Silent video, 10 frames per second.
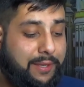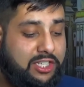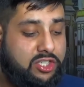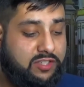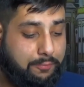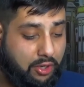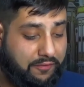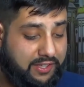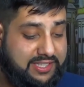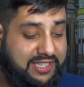pictures of
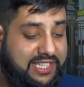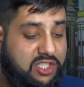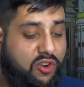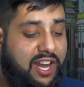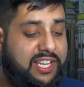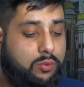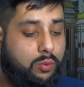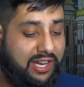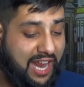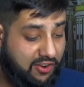prophets, and these relics
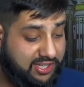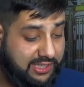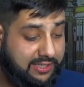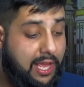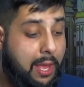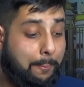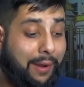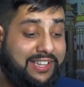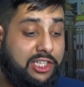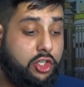were inherited
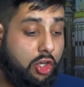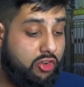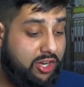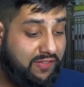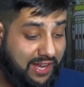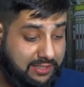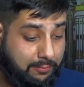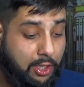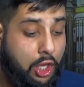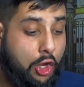by the children of
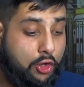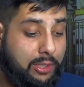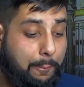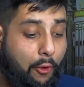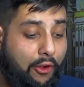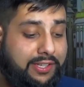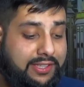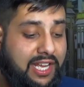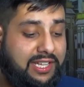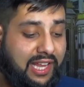Adam to the
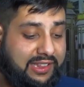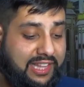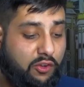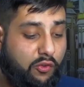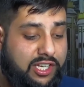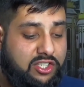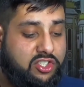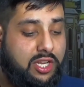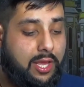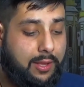point that they
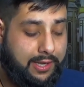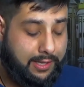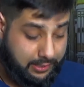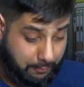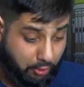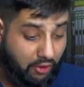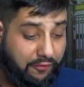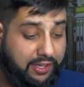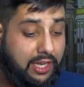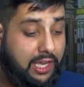reached the
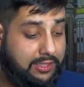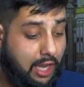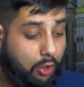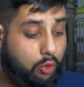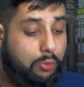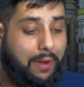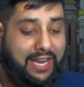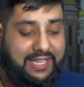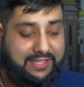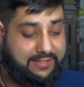prophet Yaqub
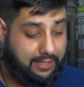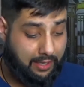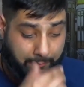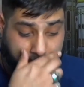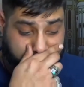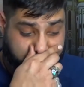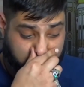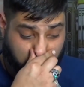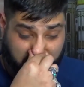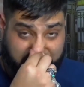alayhi salam.
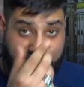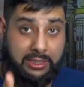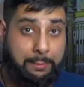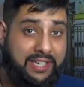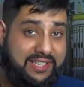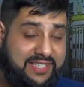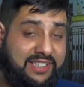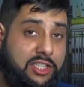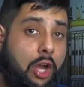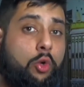So Tafsir Kabir is saying
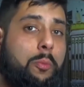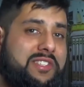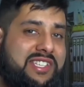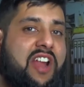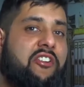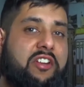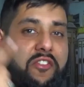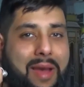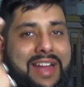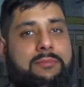that Yaqub was inherited
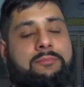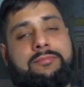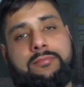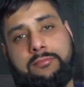from Adam.